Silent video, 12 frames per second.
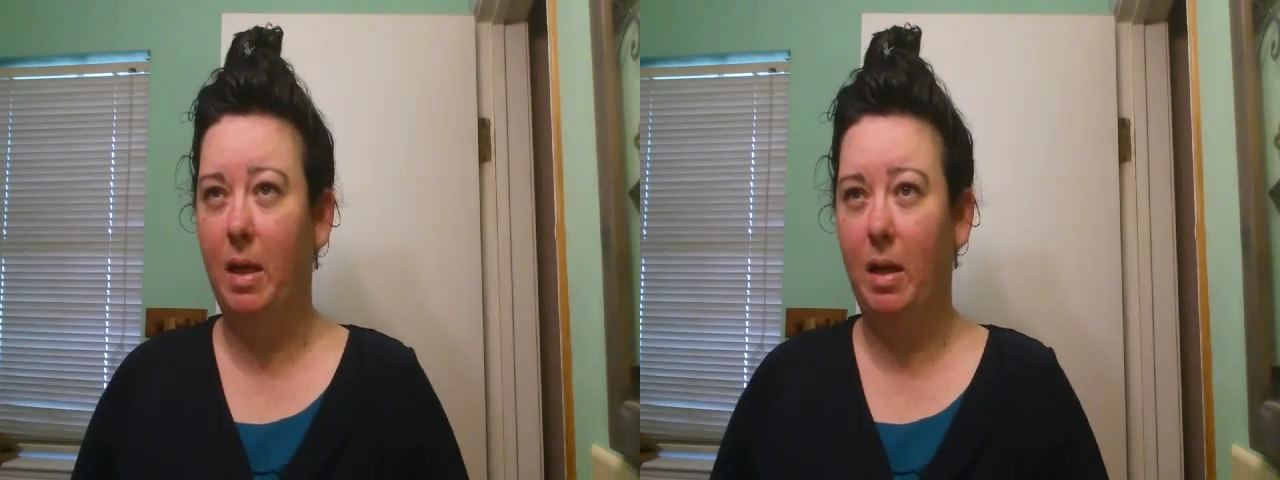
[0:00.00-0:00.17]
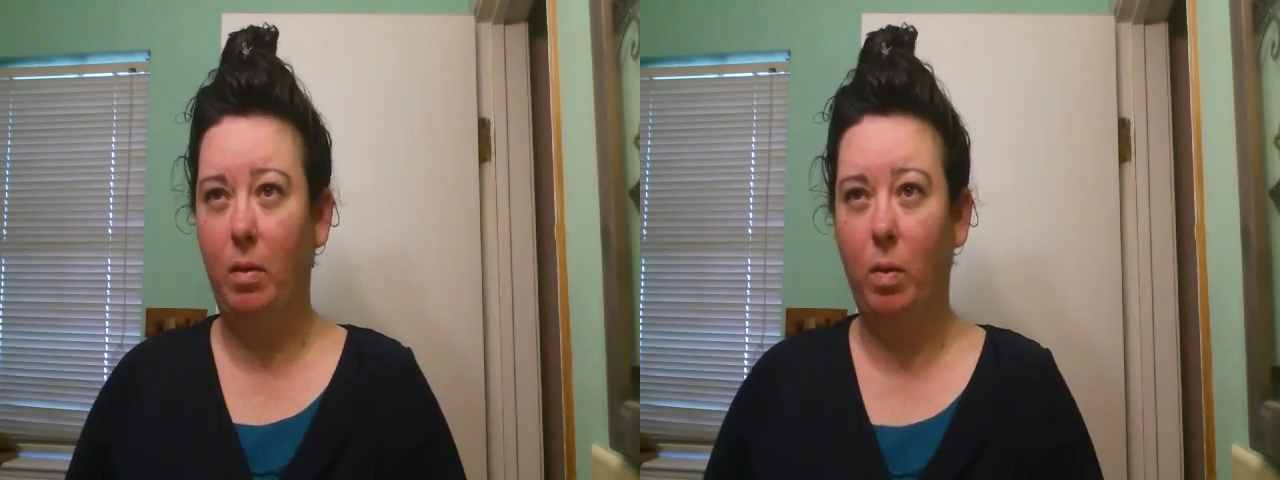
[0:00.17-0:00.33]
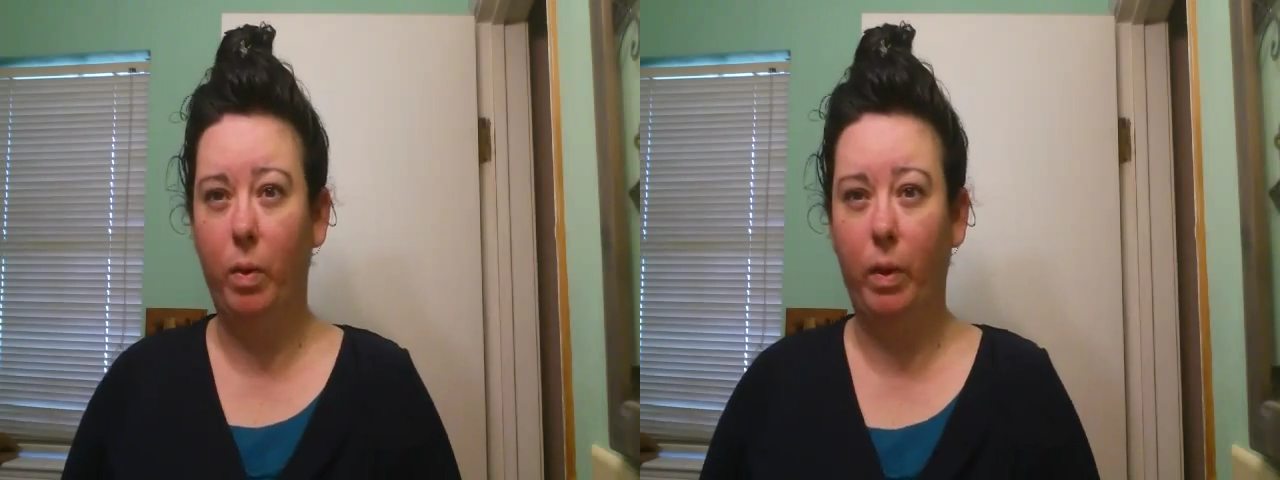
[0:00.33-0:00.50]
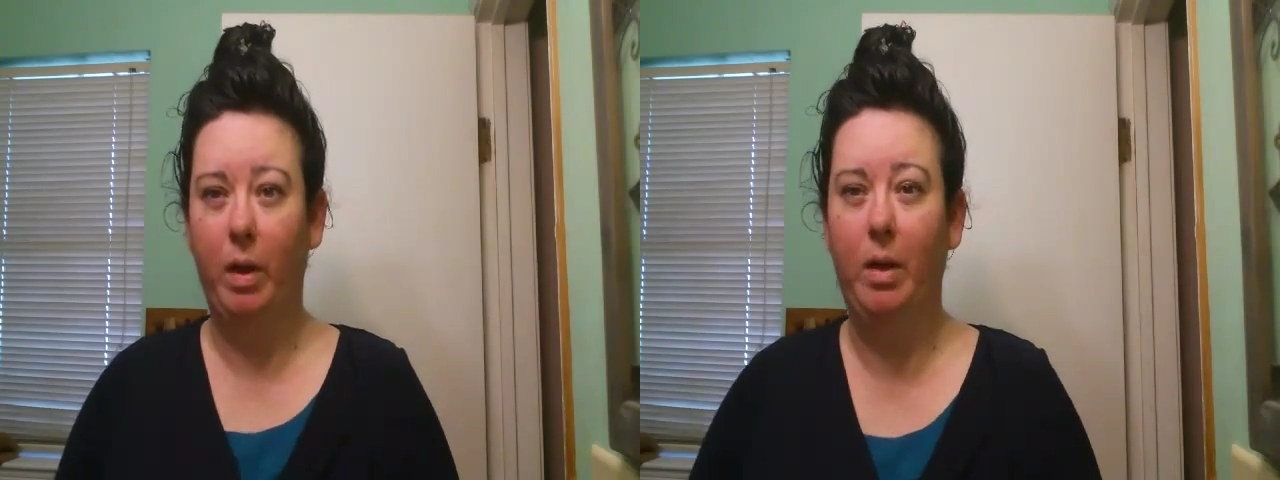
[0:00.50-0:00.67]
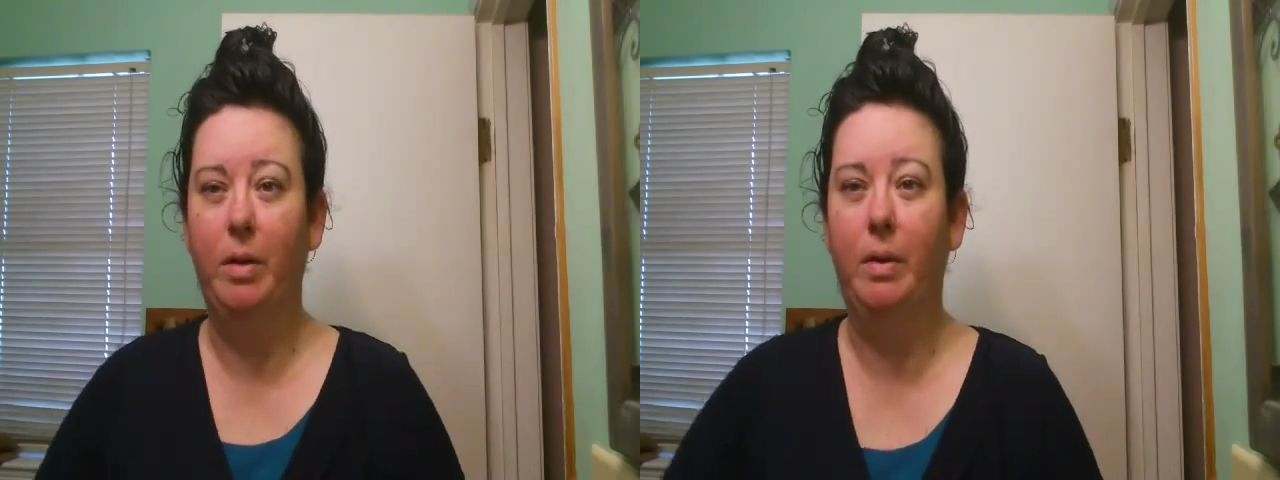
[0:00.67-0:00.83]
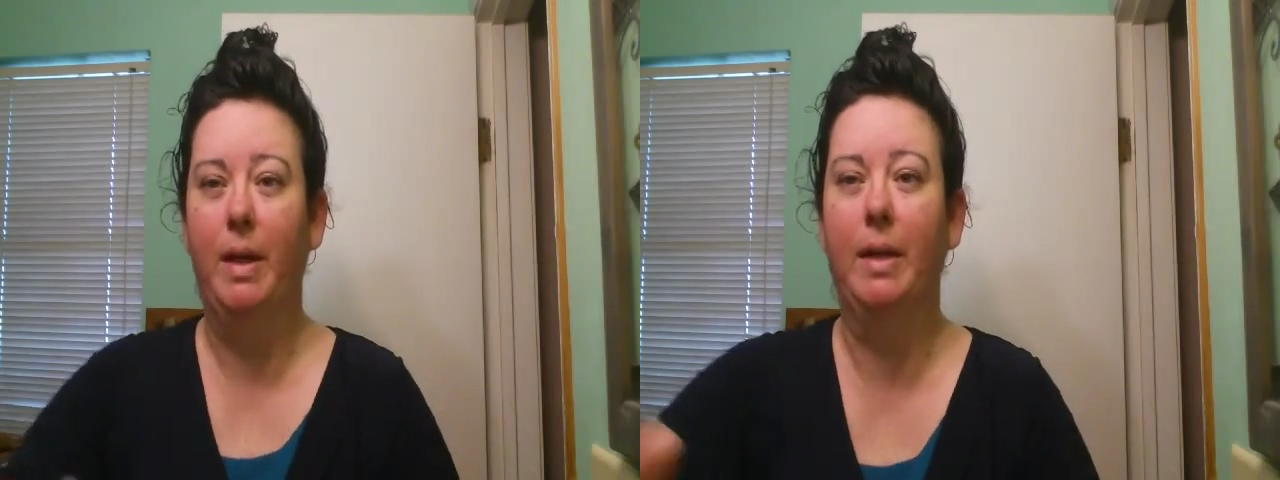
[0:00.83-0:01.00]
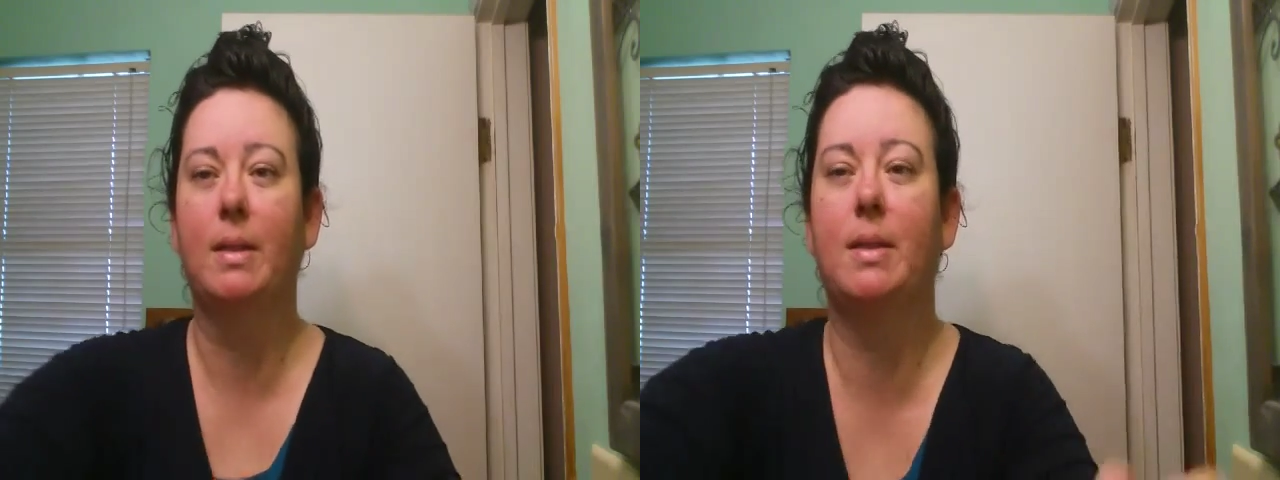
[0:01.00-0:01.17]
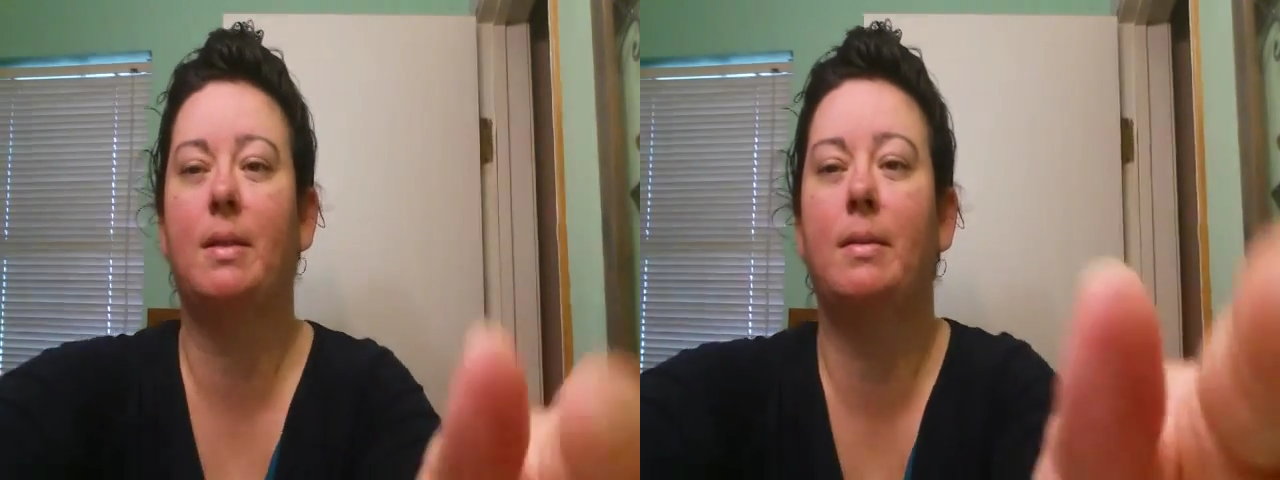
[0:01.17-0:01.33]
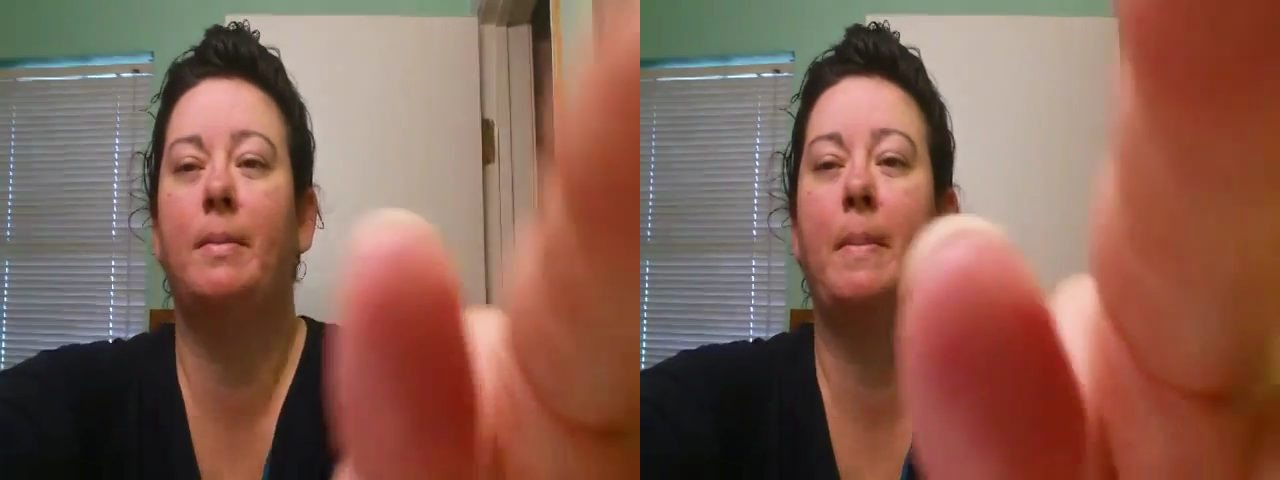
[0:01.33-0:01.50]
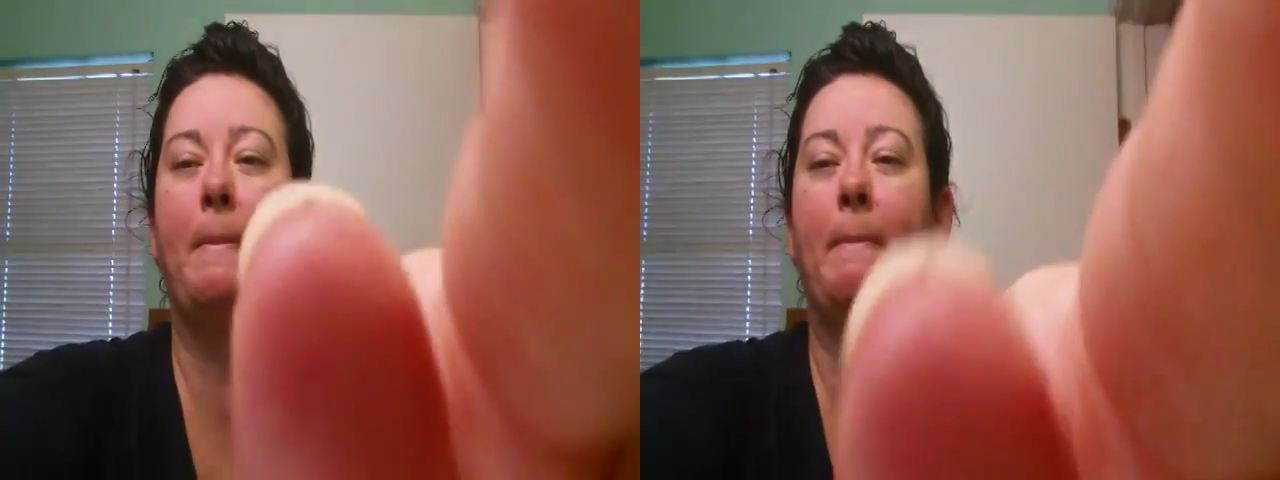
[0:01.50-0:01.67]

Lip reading: and what we're going to do next.